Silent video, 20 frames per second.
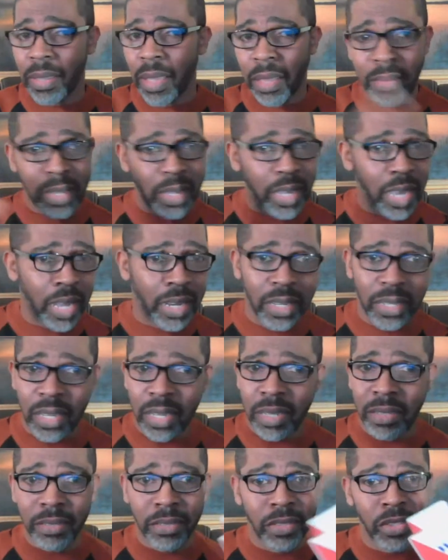eh, get it
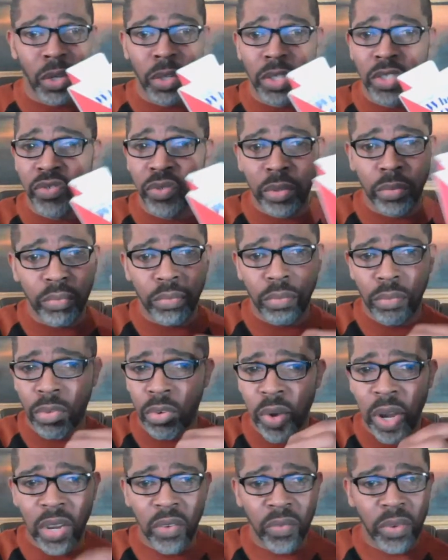and search for
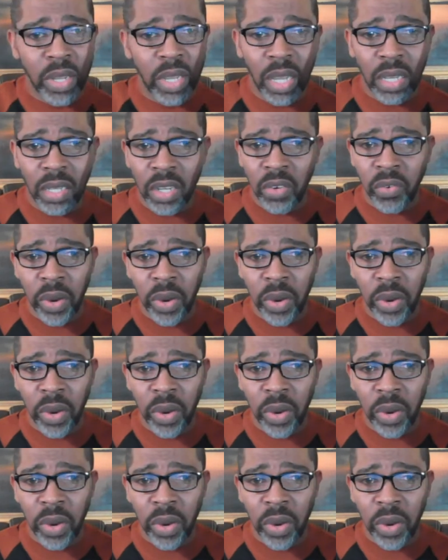Gregory Cutler,